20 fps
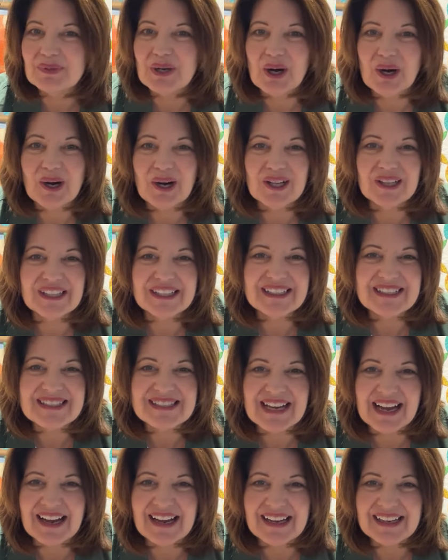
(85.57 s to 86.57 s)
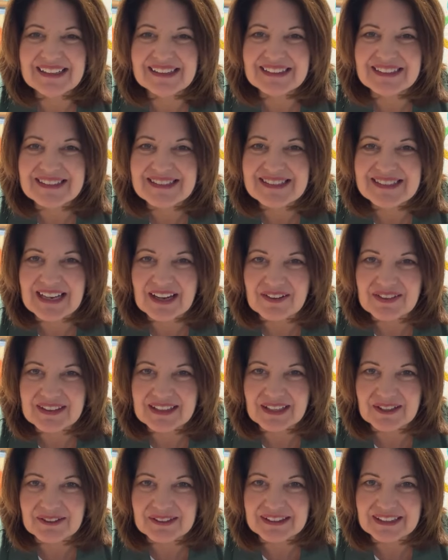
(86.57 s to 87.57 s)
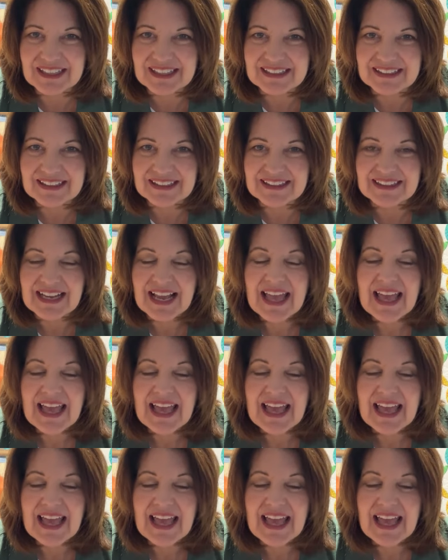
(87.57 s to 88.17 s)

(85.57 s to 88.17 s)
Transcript: Pawleys Island, South Carolina.